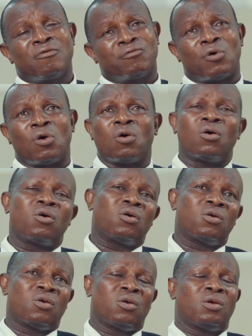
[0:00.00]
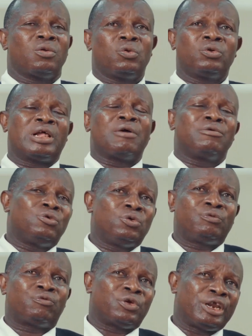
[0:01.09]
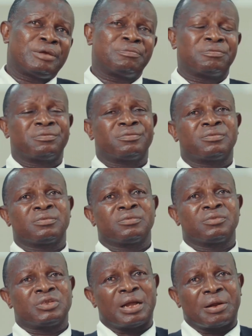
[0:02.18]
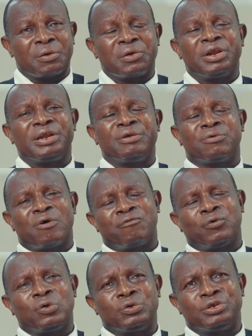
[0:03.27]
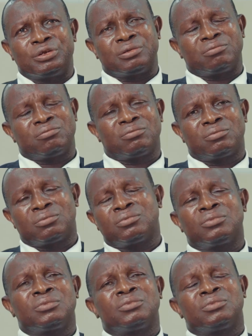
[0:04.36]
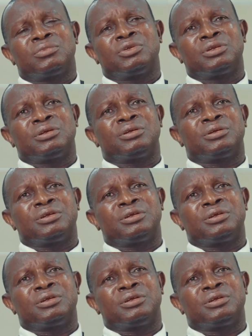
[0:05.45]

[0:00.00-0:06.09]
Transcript: for those that will do it for them. And wrongly, they will not follow the